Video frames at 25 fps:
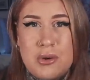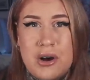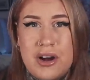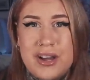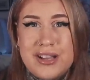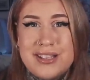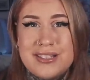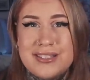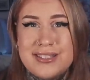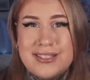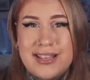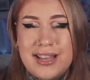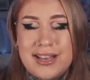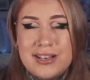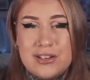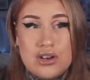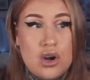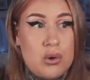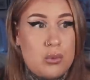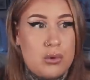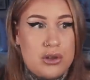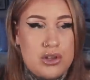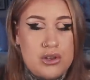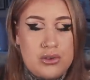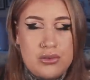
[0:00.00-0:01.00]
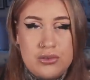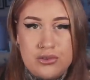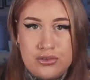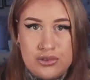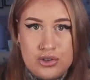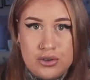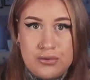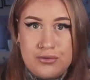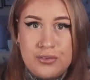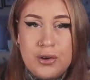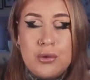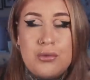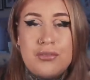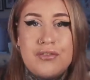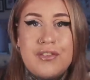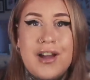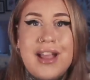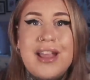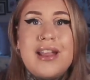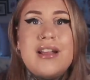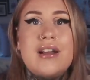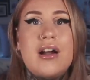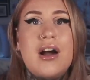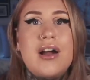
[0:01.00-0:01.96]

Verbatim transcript: artist said, "Oh, you, do you feel faint?"